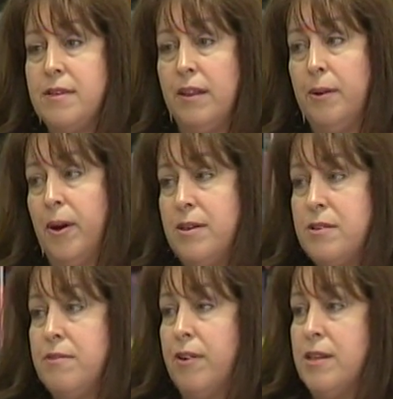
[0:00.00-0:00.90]
and they were
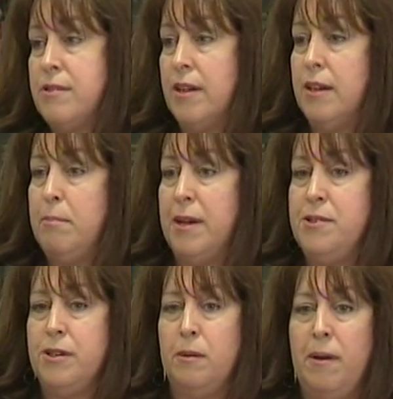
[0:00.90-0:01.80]
also frustrated by
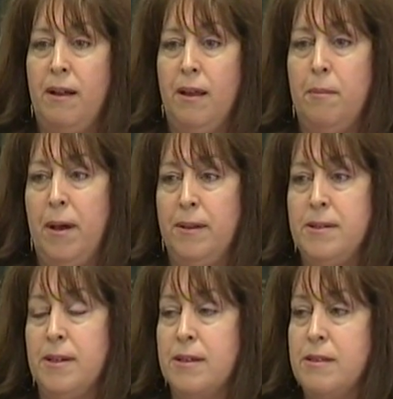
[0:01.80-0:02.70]

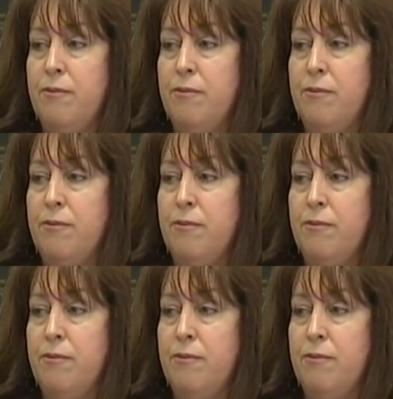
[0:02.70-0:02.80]
geopolitics,